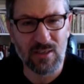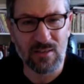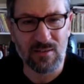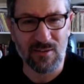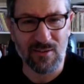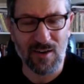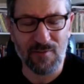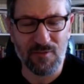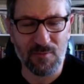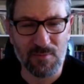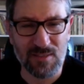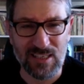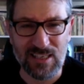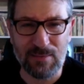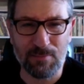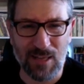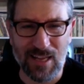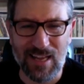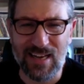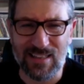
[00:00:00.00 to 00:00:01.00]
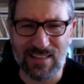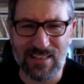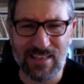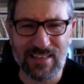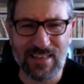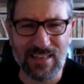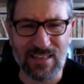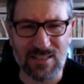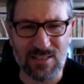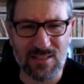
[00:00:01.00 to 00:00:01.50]
They're not from Team Black
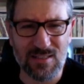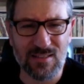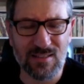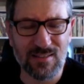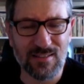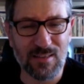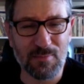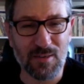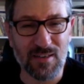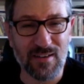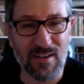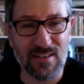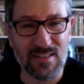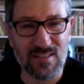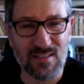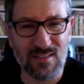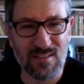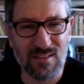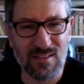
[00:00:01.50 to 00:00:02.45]
leggings. That'd be nice.